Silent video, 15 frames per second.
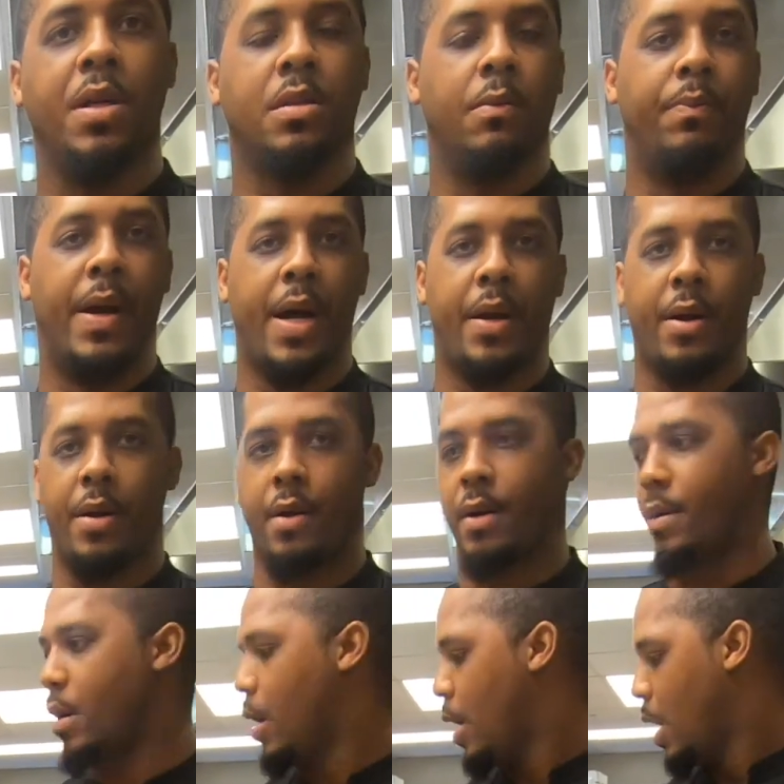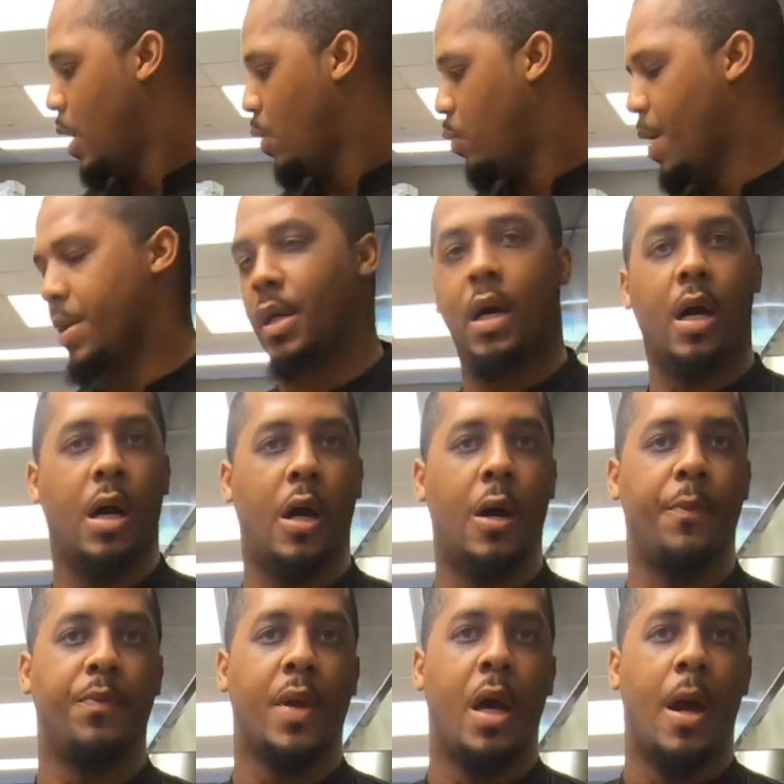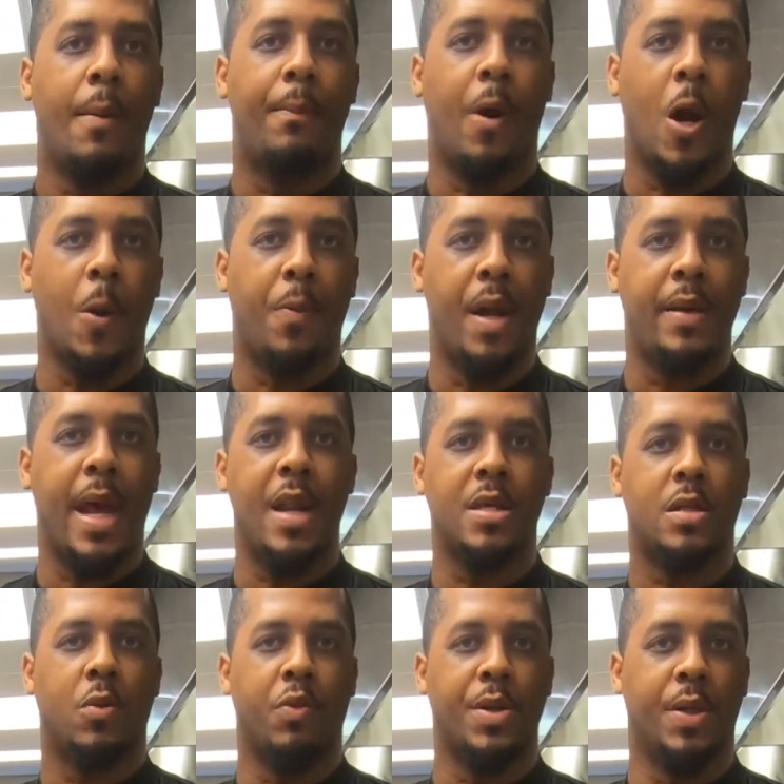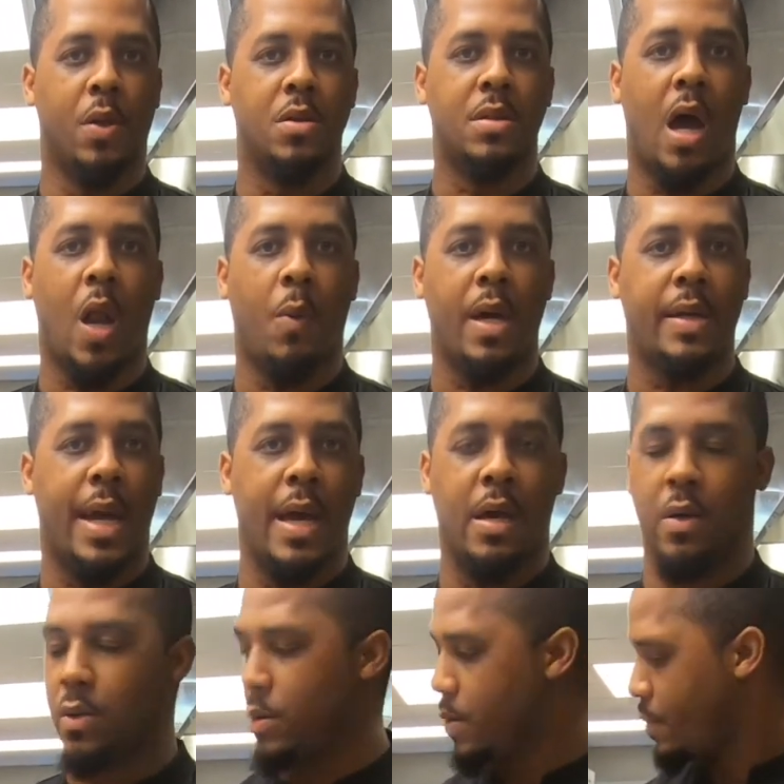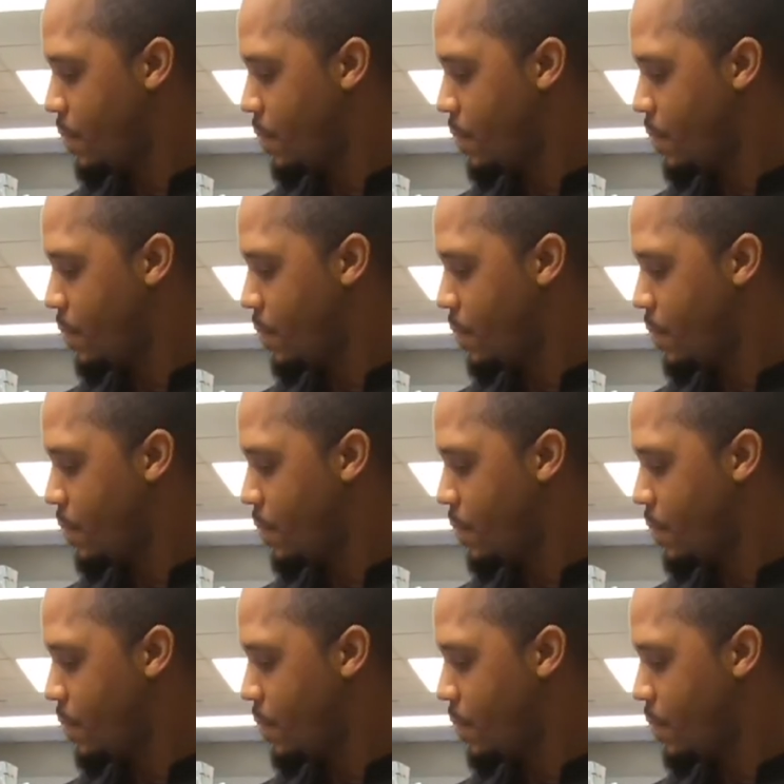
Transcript: with some butter, with bourbon that is reduced all the way down.